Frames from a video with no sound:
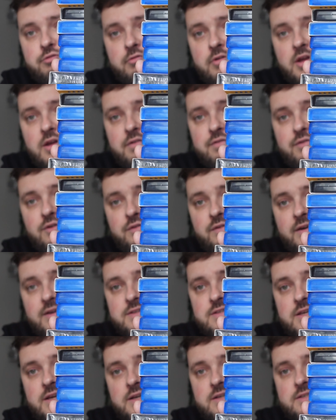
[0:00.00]
3, 4, 5,
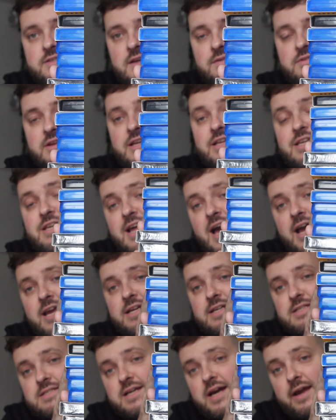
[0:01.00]
6, 7, 8,
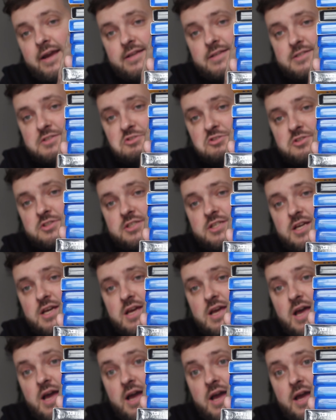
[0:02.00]
9 titles
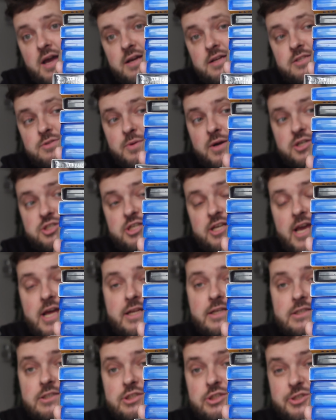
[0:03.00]
to actually get
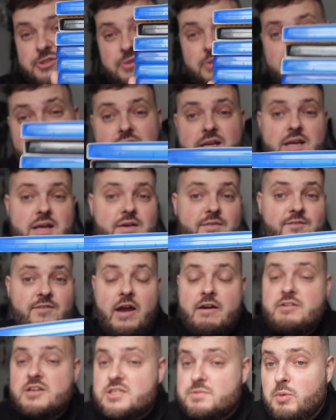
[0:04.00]
into.
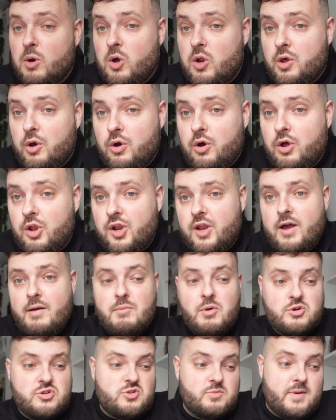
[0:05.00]
Very small haul.
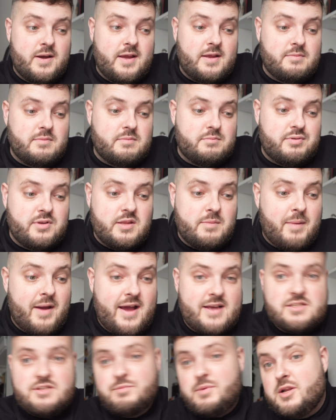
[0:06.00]
Most of mine in the
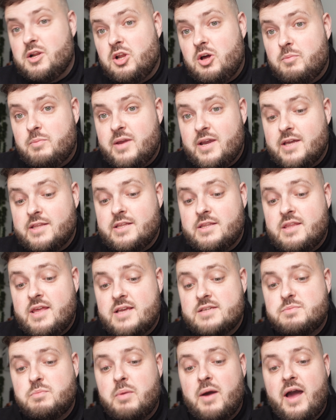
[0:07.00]
past have been a lot bigger than
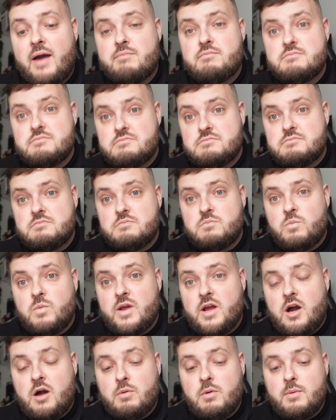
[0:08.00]
this, but
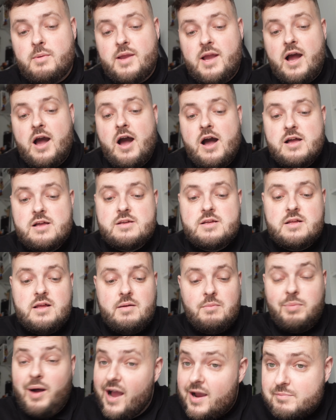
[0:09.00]
we are where we are.
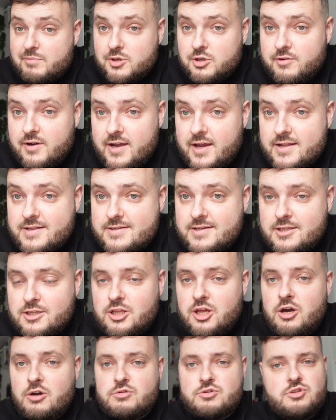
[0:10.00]
I'm back Blu-ray hunting
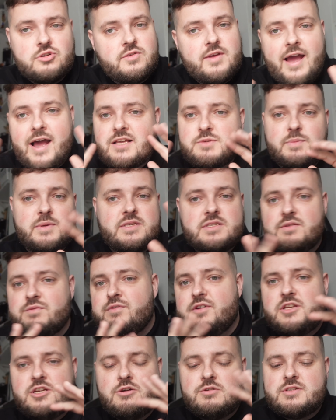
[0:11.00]
though, so there has been some
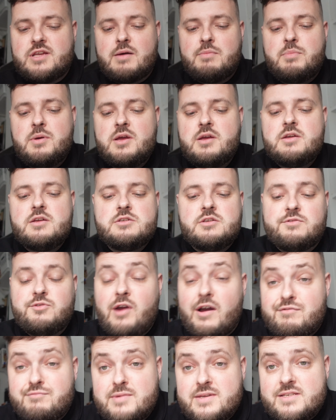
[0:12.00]
videos up. So if you
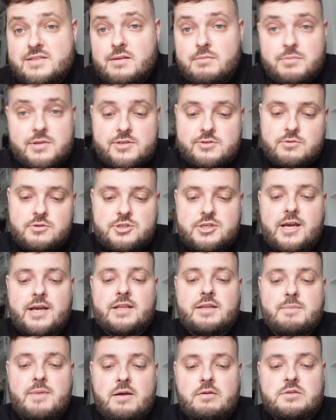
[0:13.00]
have missed them, please go and
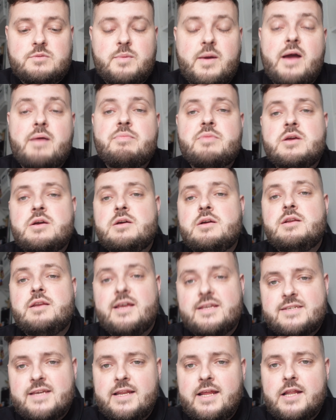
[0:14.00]
check them out. But
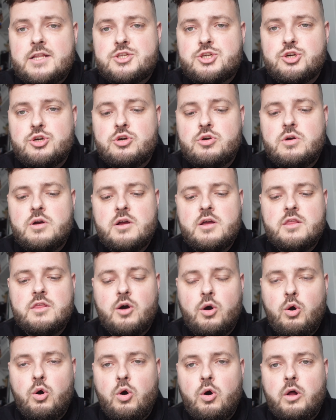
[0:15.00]
let's get into the
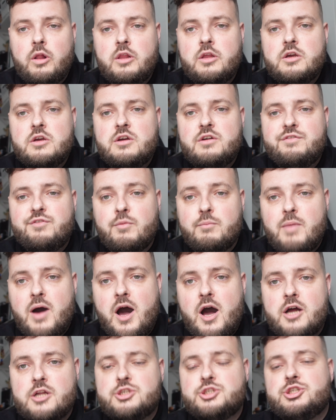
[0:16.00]
haul for
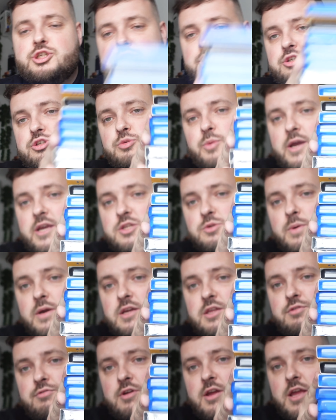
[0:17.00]
March
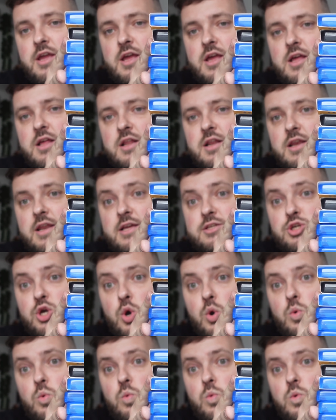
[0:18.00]
2023. Let's
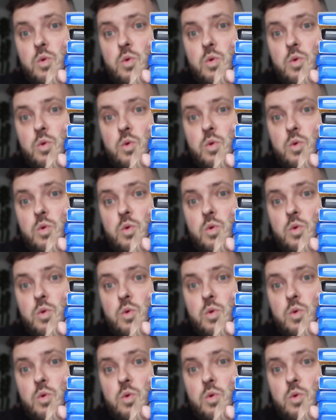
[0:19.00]
go.